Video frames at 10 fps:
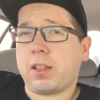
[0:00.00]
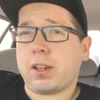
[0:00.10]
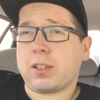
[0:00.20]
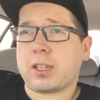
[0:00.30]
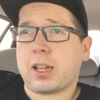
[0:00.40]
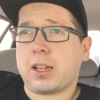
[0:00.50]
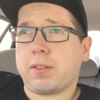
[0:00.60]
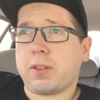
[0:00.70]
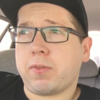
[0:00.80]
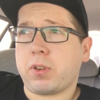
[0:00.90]

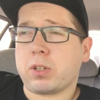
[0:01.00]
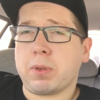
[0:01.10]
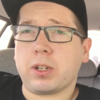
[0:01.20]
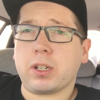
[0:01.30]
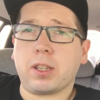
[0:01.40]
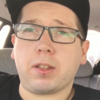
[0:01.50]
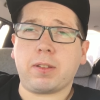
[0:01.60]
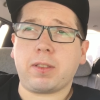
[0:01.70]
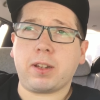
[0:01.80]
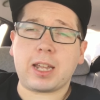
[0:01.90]
at Richmond, and
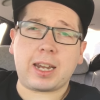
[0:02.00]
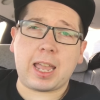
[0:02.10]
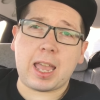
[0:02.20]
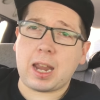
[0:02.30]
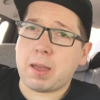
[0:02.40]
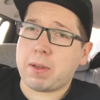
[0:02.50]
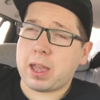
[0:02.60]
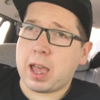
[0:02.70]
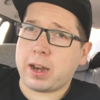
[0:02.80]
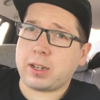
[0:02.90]
the Dandy Ham out
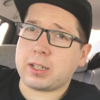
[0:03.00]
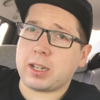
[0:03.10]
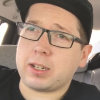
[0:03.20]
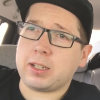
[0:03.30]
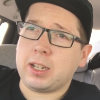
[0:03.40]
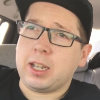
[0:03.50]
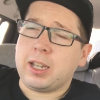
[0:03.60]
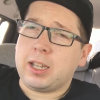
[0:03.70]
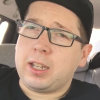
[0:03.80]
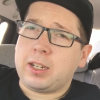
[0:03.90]
at
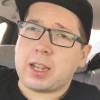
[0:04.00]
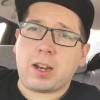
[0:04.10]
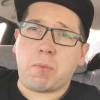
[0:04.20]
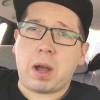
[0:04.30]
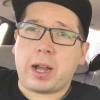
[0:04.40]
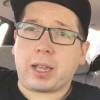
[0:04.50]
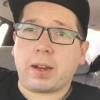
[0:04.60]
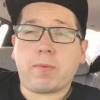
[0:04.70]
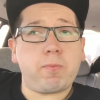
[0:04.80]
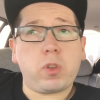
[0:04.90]
Daniel
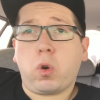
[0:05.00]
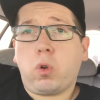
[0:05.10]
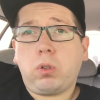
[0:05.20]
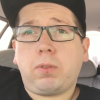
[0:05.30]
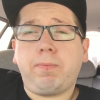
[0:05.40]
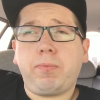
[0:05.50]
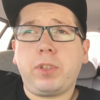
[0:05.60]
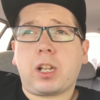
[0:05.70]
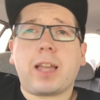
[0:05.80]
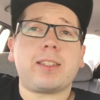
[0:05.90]
Market. All
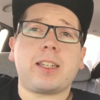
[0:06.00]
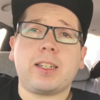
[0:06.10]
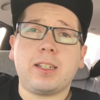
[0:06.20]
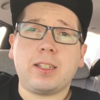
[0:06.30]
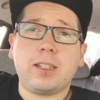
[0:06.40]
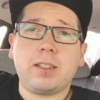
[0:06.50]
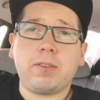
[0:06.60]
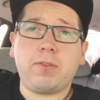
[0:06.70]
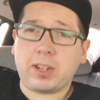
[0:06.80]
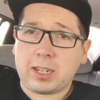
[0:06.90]
classic
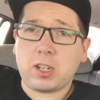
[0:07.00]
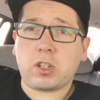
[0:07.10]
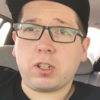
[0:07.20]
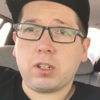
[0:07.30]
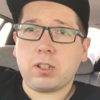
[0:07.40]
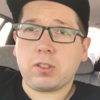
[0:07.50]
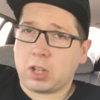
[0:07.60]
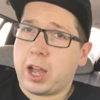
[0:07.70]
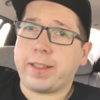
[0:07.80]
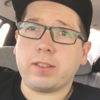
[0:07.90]
vintage
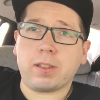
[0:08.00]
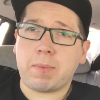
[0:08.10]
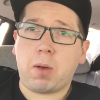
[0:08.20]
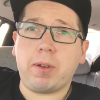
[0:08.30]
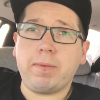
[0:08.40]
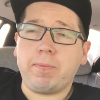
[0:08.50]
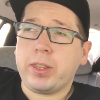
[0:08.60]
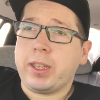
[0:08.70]
signs in Melbourne.